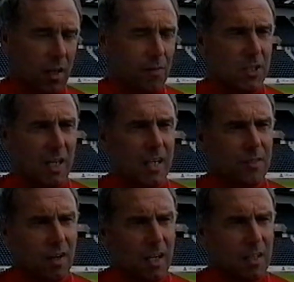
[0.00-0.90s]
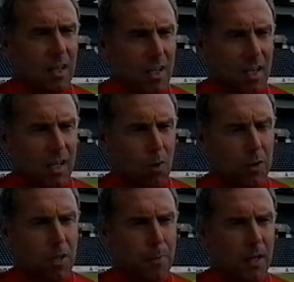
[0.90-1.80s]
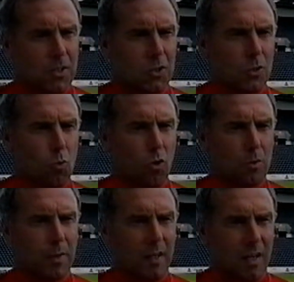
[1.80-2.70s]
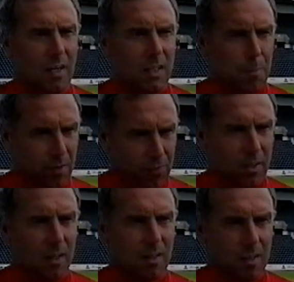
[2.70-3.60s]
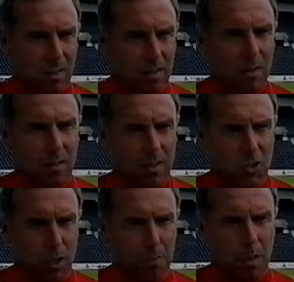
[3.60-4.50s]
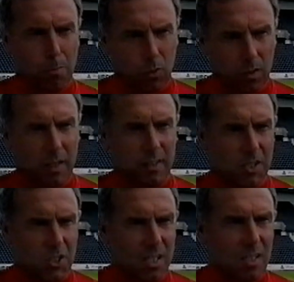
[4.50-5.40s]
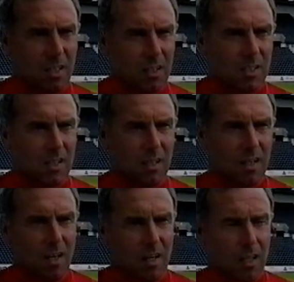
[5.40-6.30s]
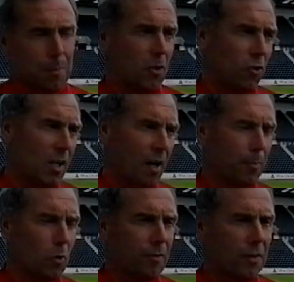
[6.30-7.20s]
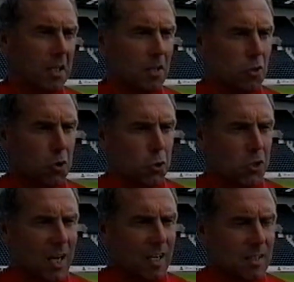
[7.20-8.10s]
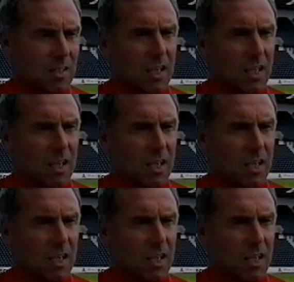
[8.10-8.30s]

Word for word: You're never satisfied eh, with your present squad, but to be fair, the, the, the chairman and the board of directors here I eh, say that they paid three and a half million for the three new stands.